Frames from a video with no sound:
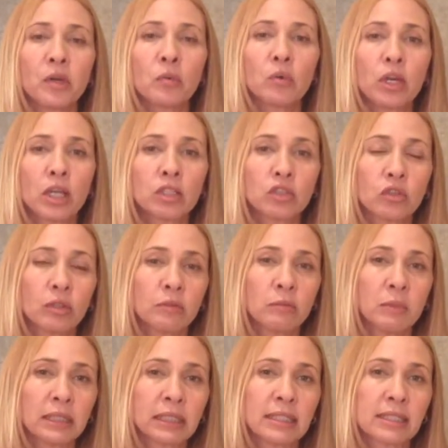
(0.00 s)
We also give
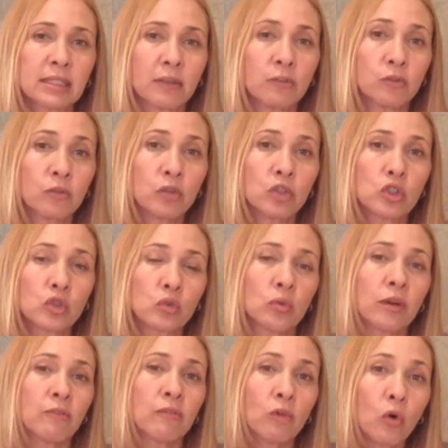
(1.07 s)
them a list of foods
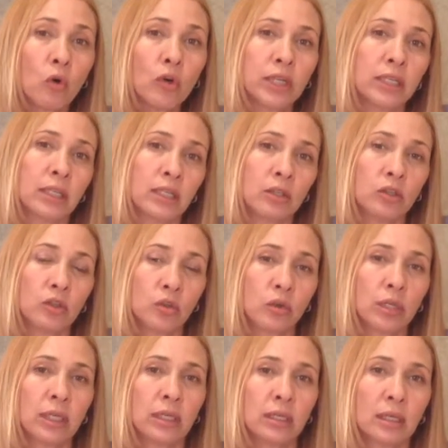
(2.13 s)
to avoid
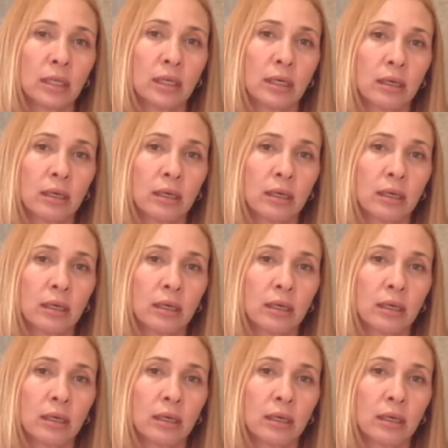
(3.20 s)
during